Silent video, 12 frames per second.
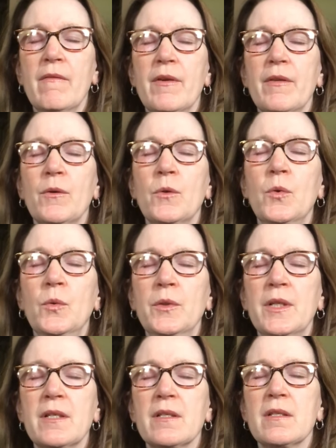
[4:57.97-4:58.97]
Feel the
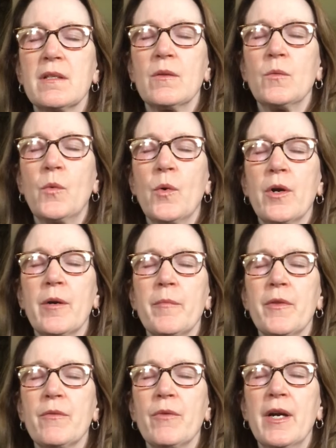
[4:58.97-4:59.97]
coolness and the
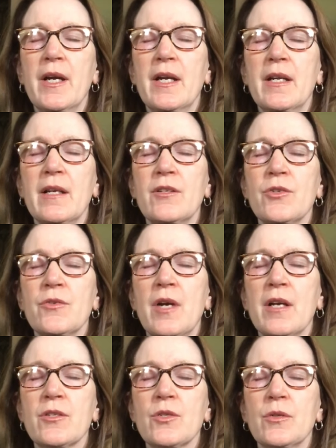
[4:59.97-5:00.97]
warmth right at your
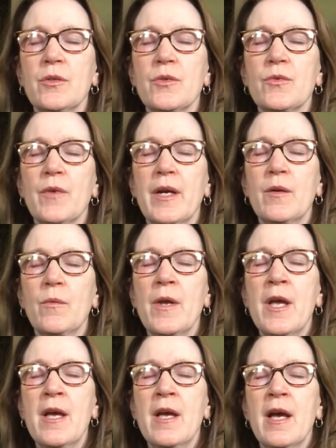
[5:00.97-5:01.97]
nostrils, right
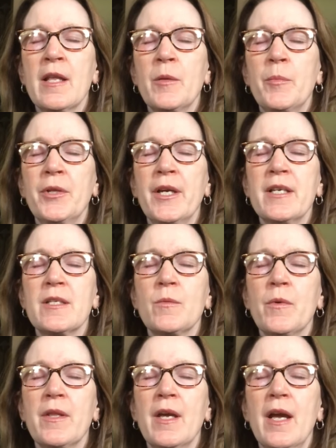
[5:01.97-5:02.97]
at the place
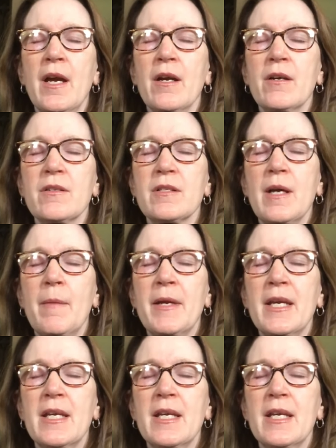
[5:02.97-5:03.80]
where the air is coming